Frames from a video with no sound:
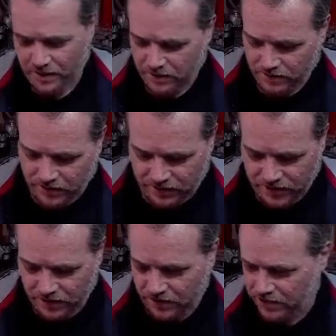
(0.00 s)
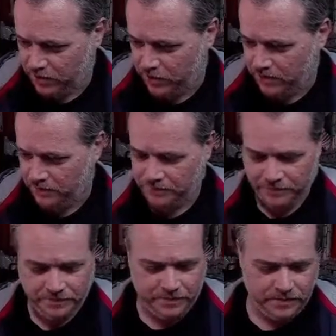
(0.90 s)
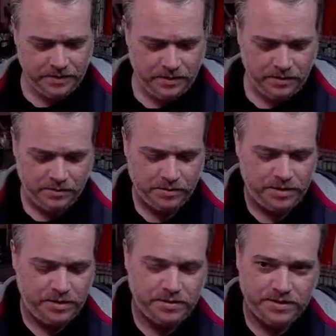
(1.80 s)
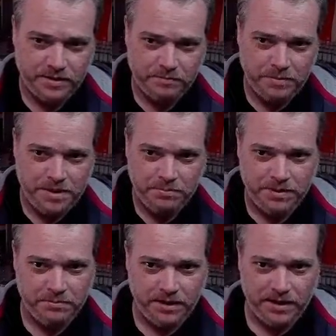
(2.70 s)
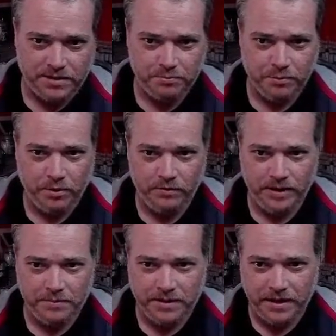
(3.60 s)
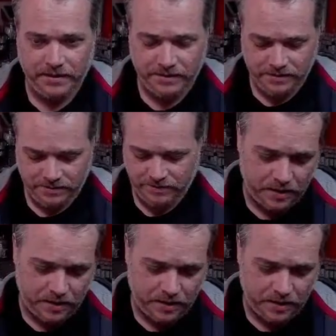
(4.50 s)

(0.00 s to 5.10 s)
I think that ought to do it. We're going to use some BP Mods Pro Vape cotton.